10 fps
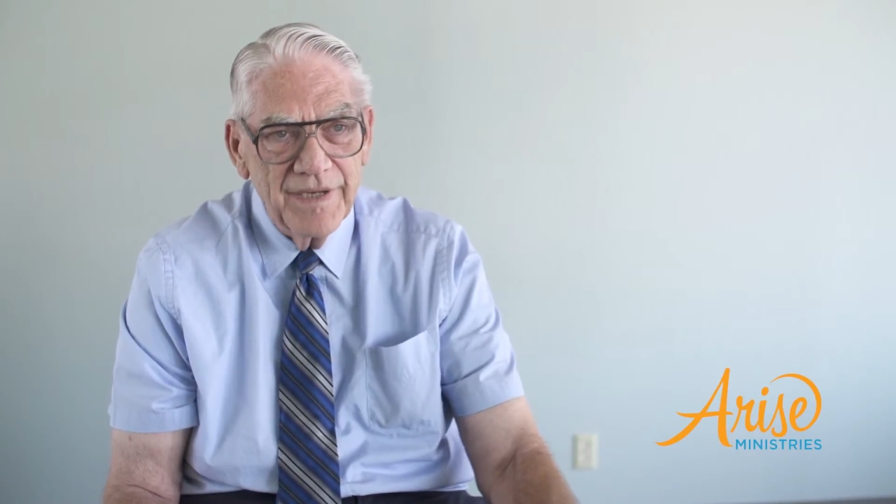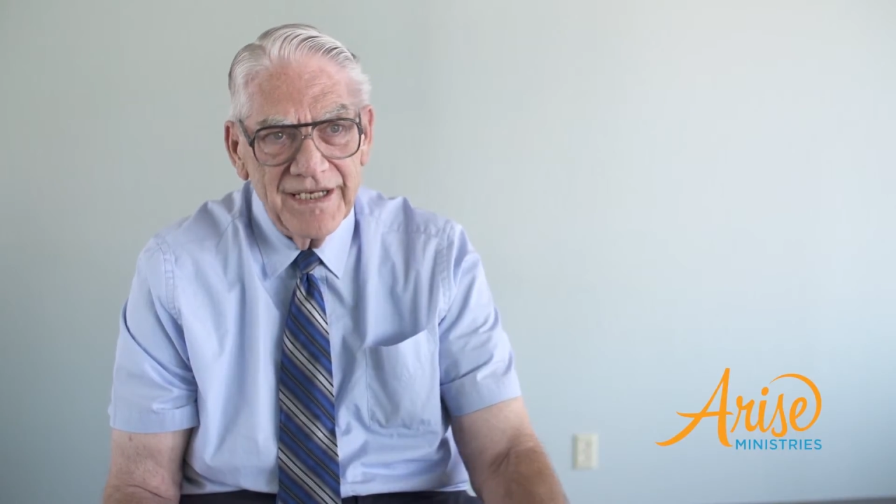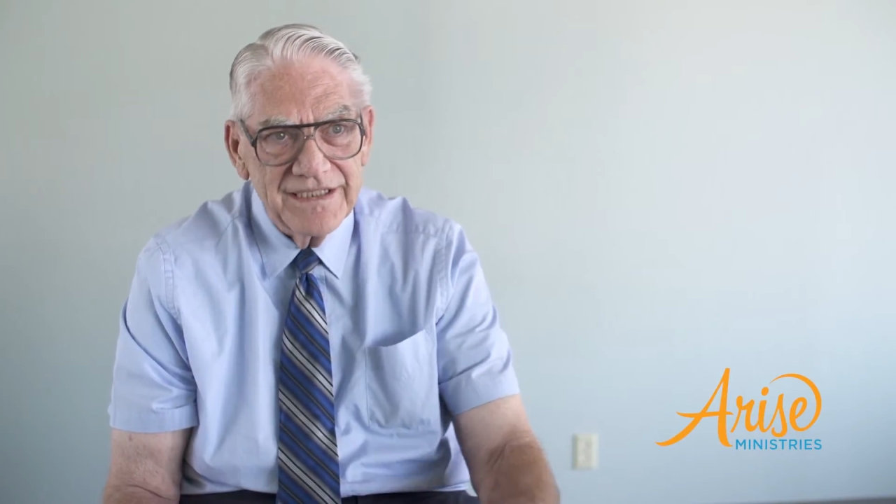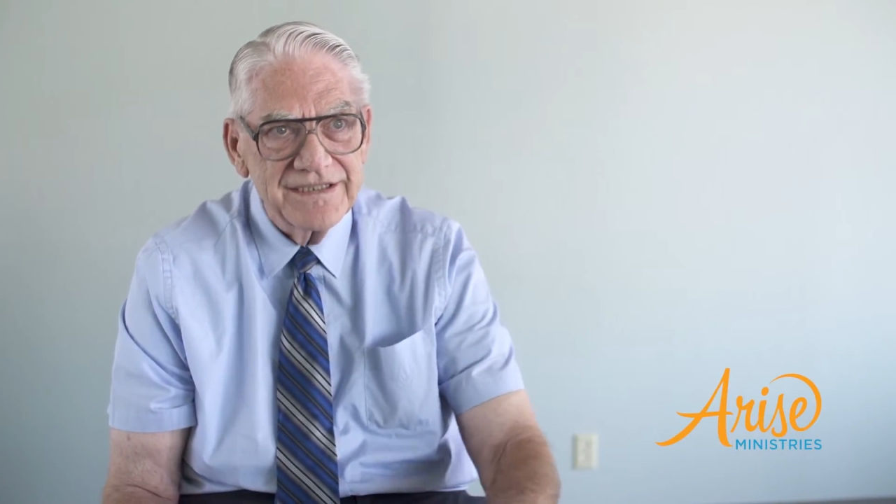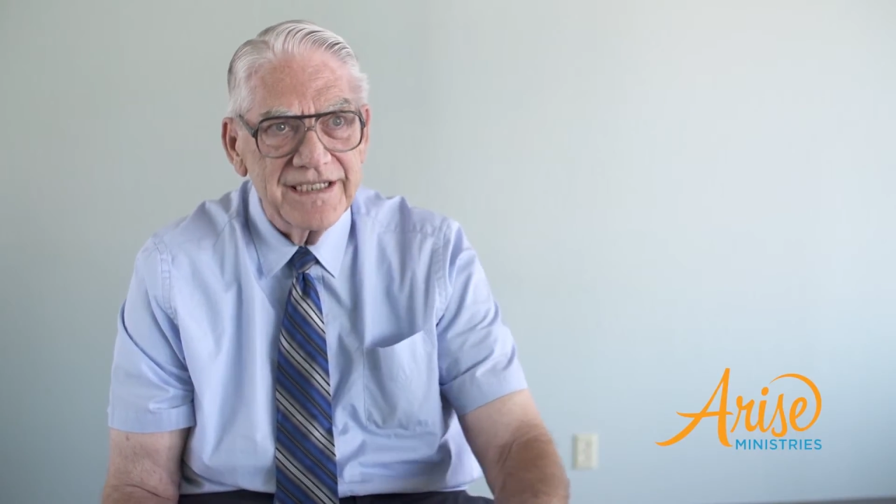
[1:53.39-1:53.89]

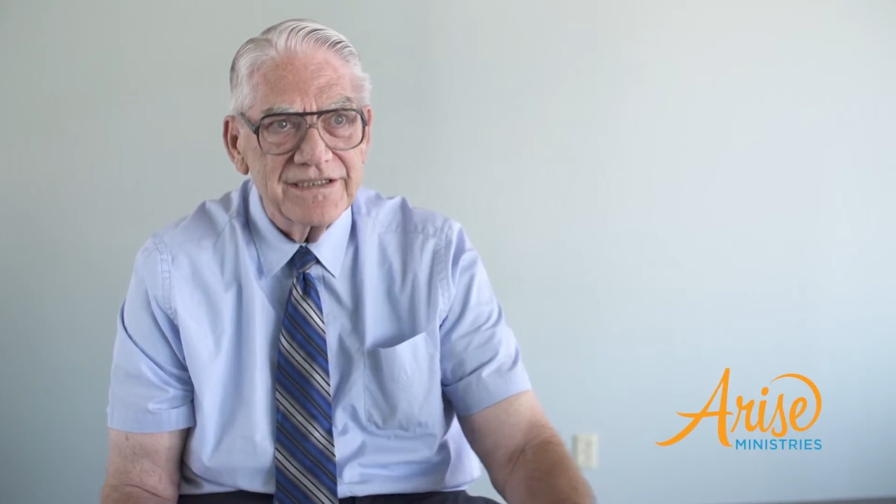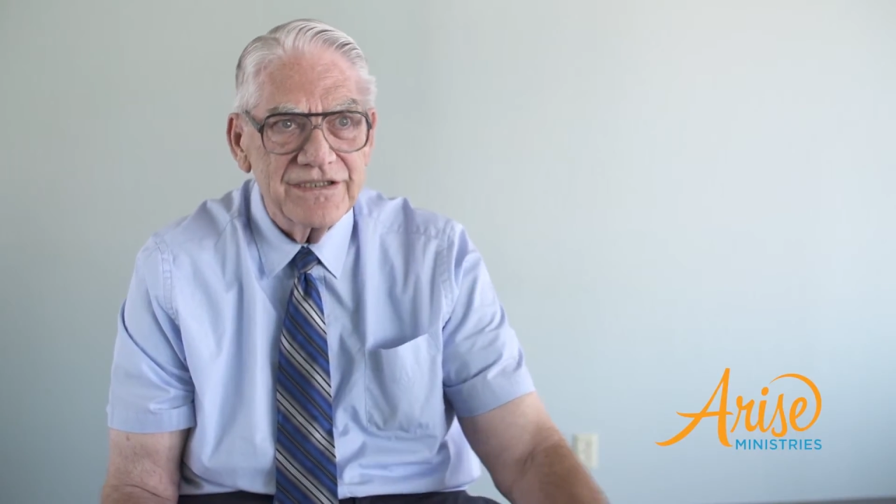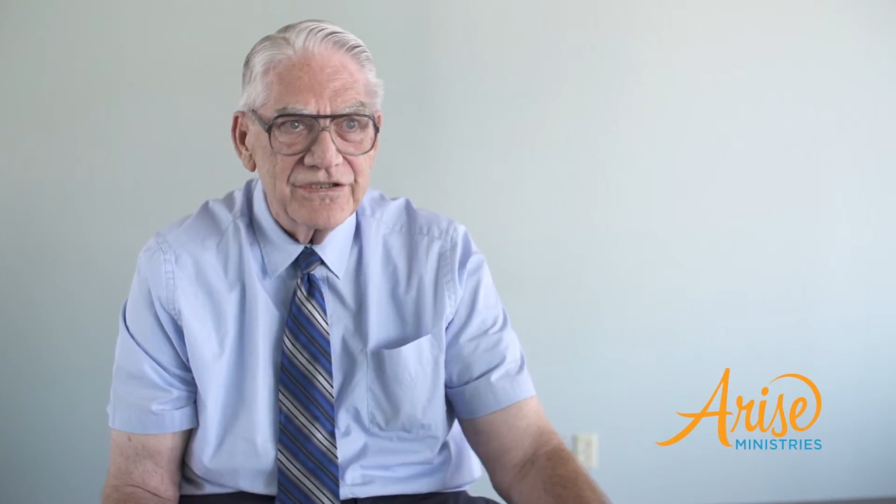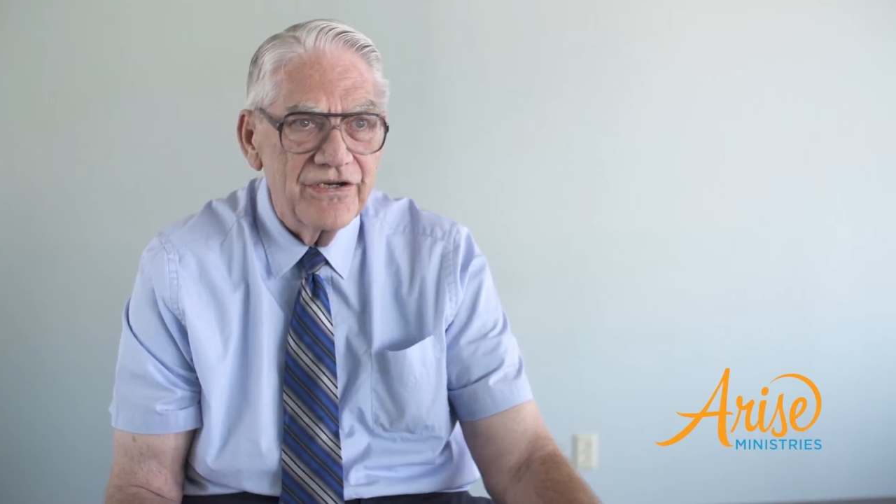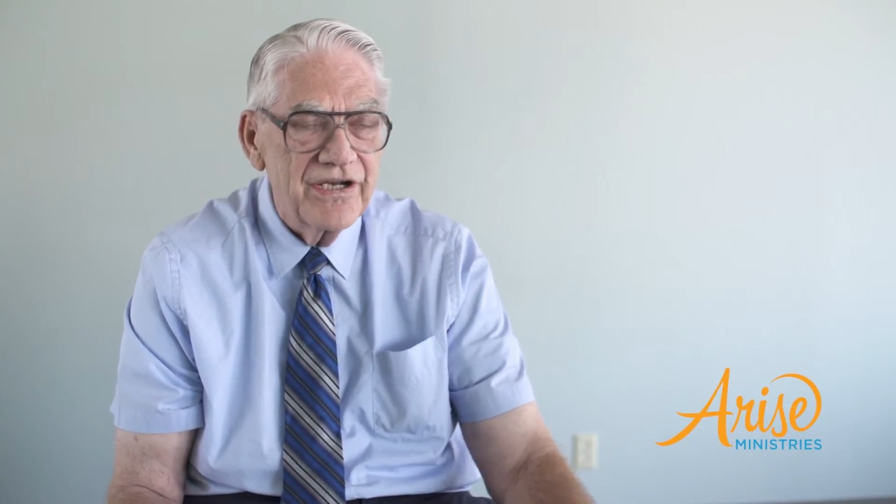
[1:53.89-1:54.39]
minus 6
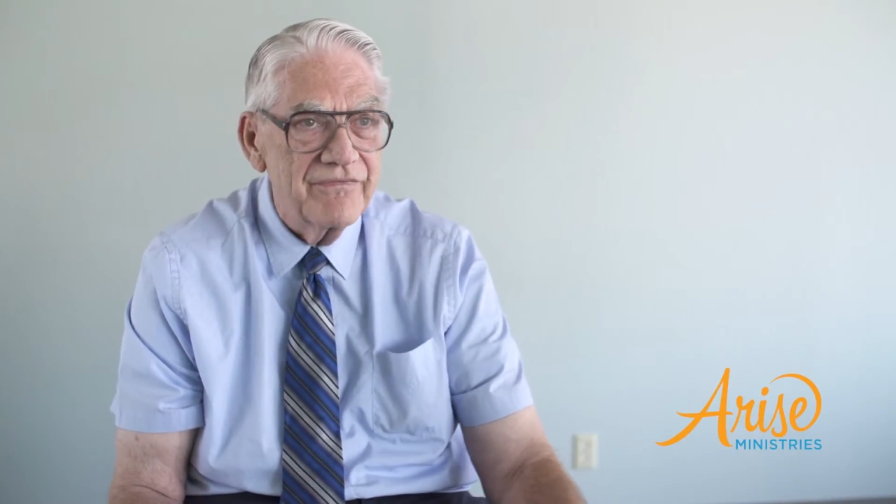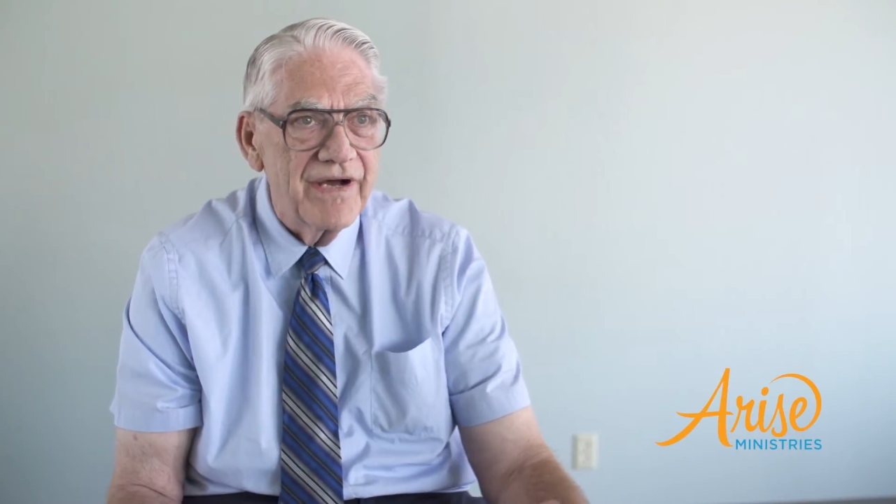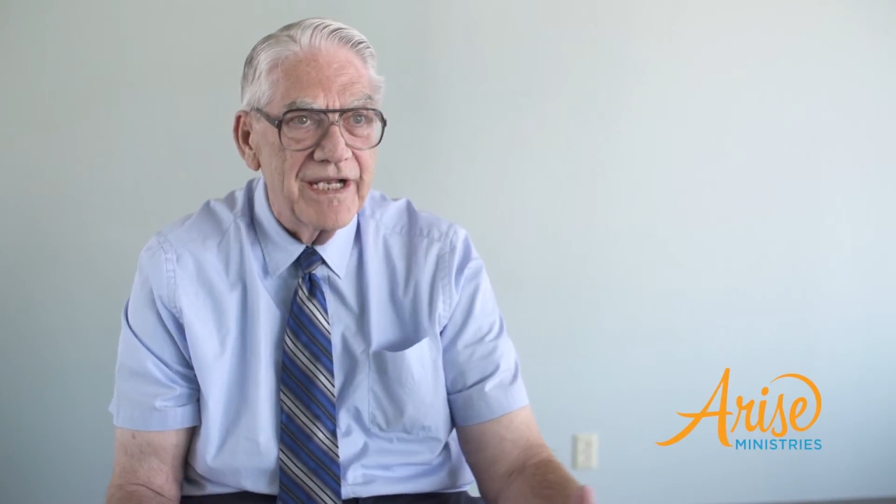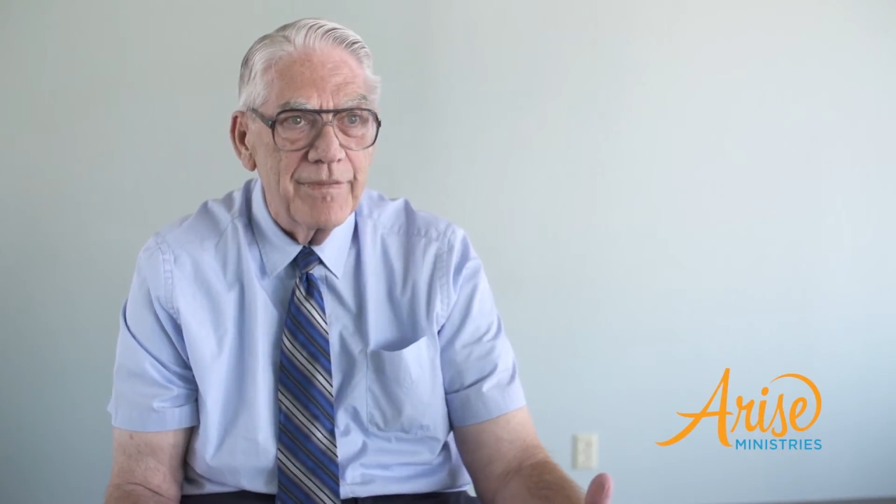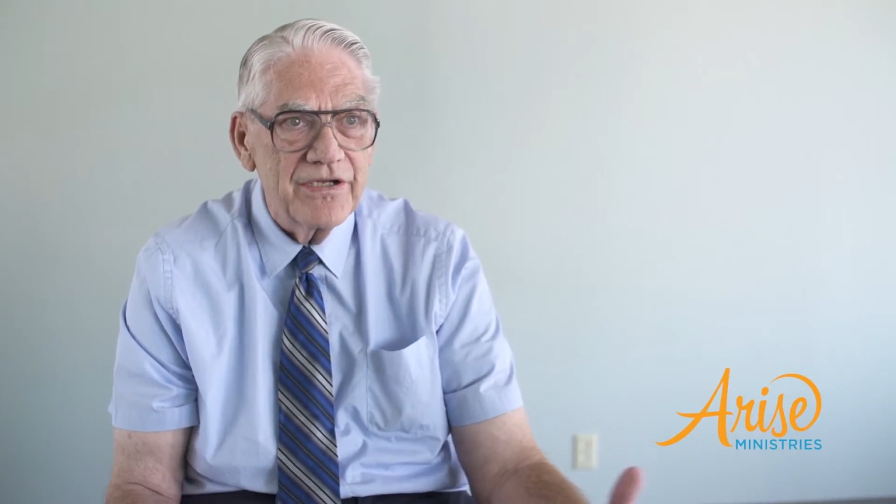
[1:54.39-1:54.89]
is 30,
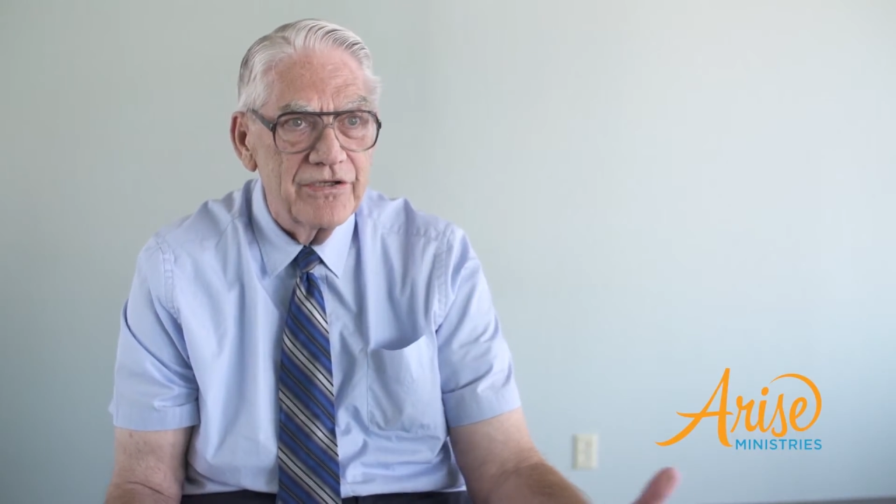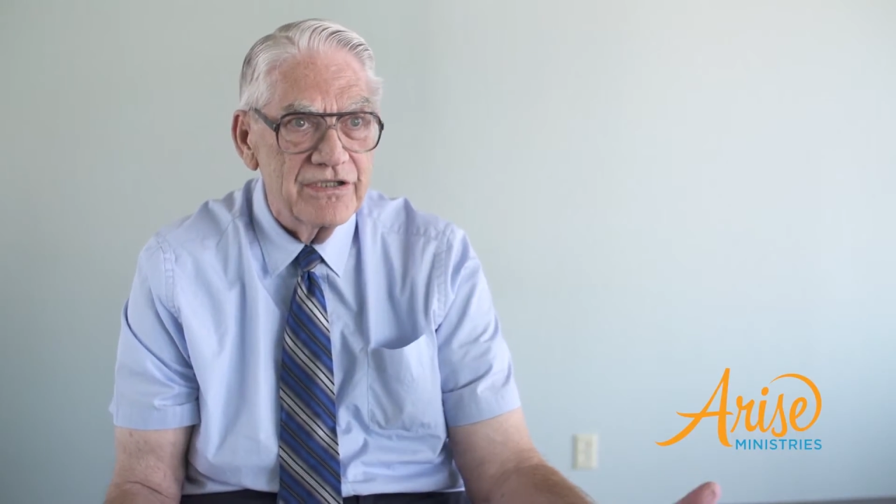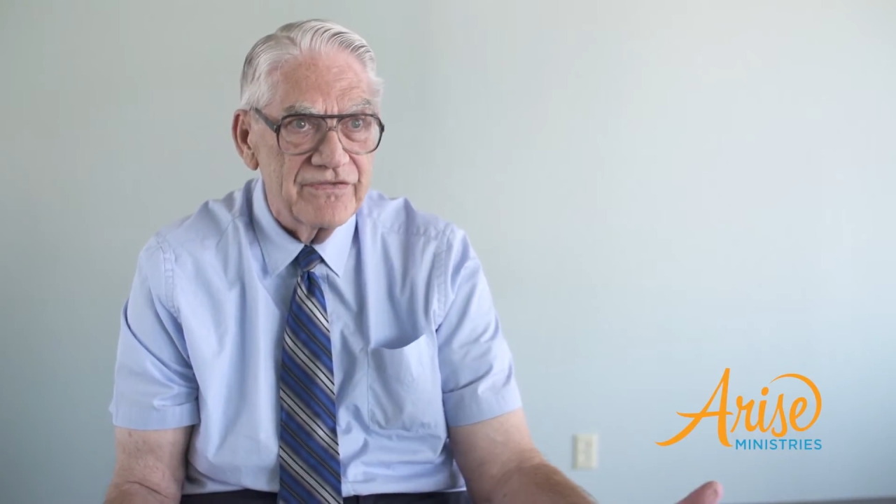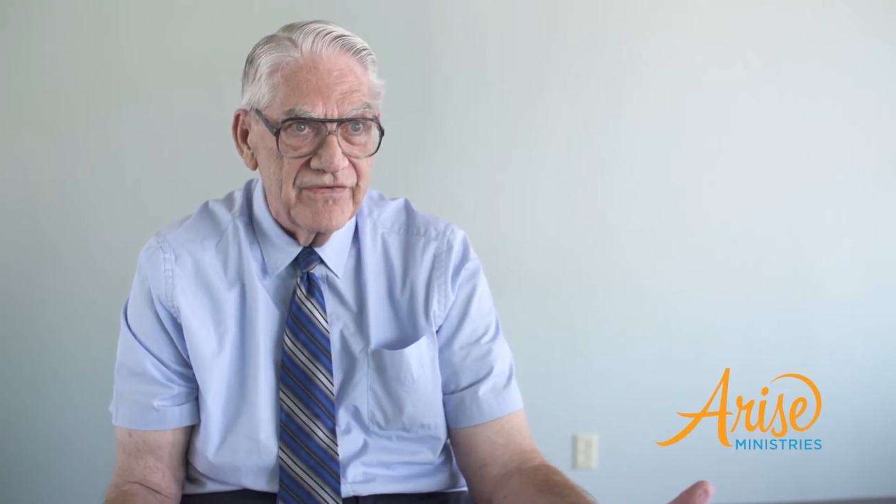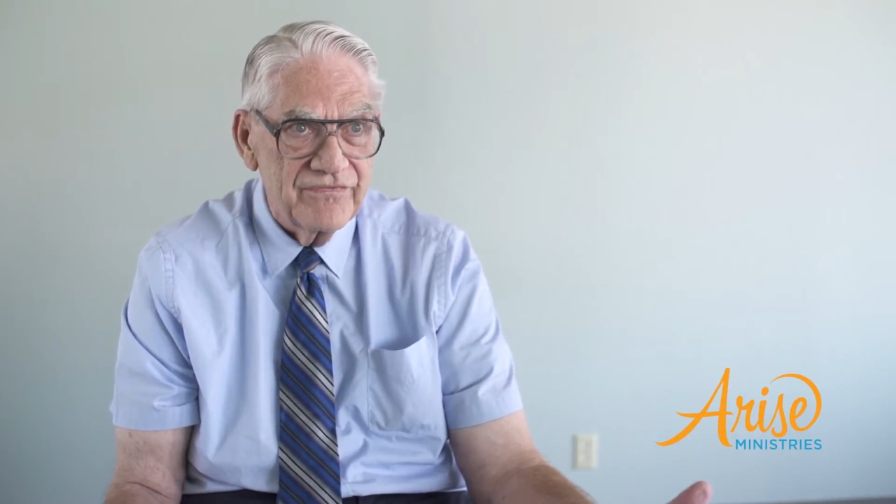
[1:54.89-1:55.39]
divided by 2
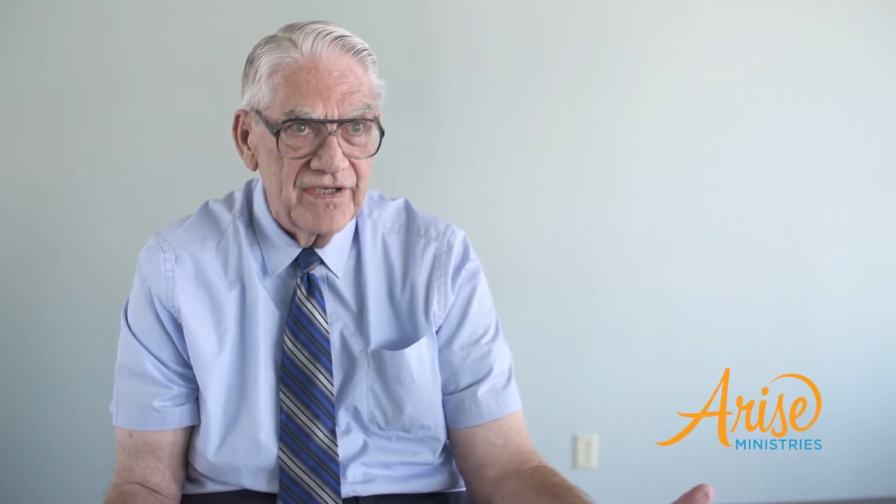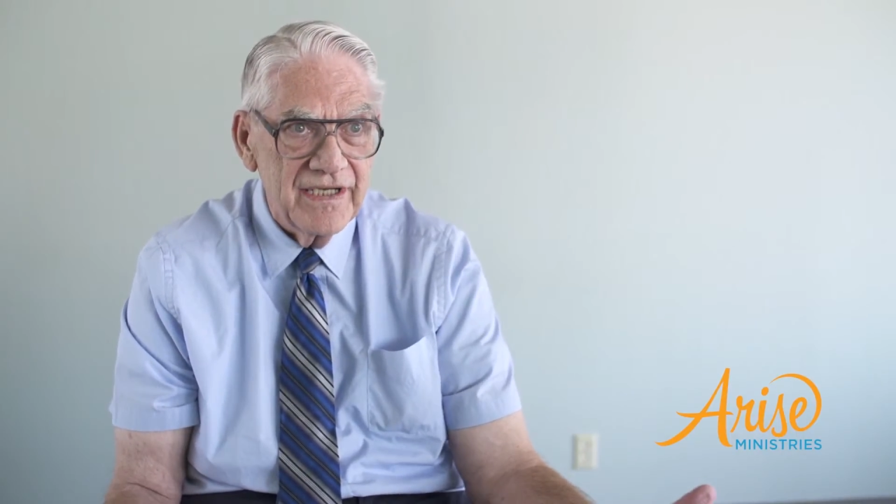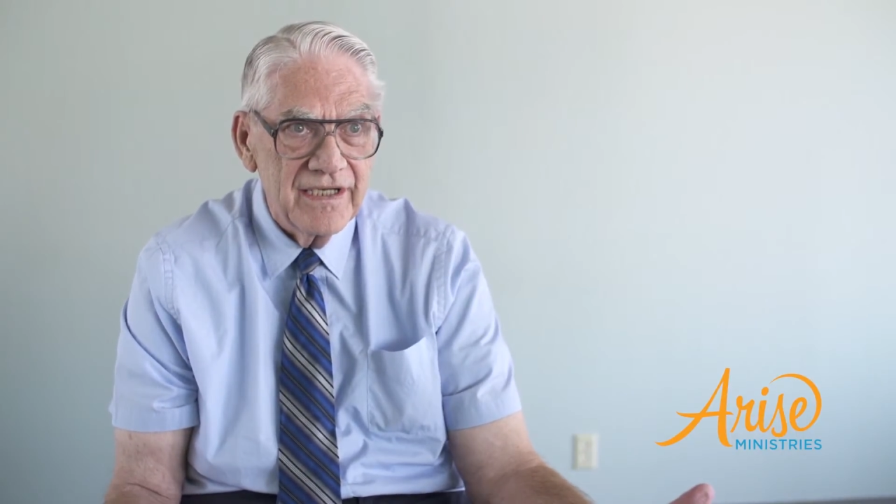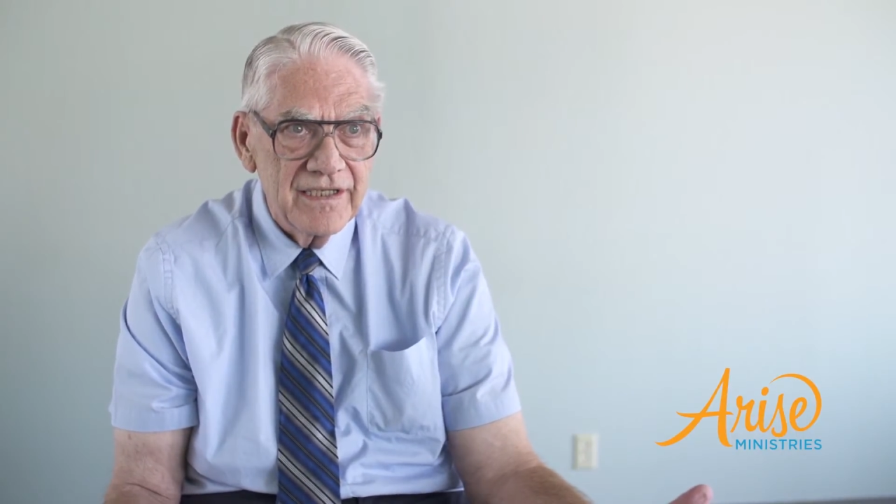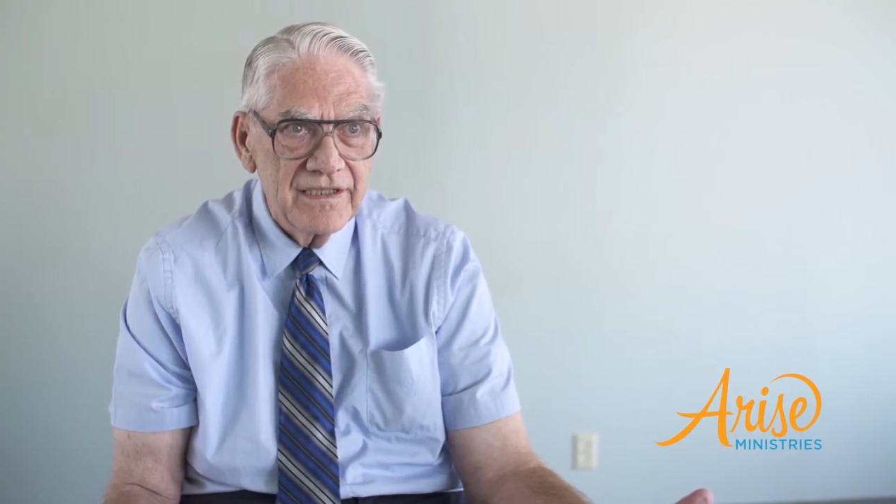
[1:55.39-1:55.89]
is 15.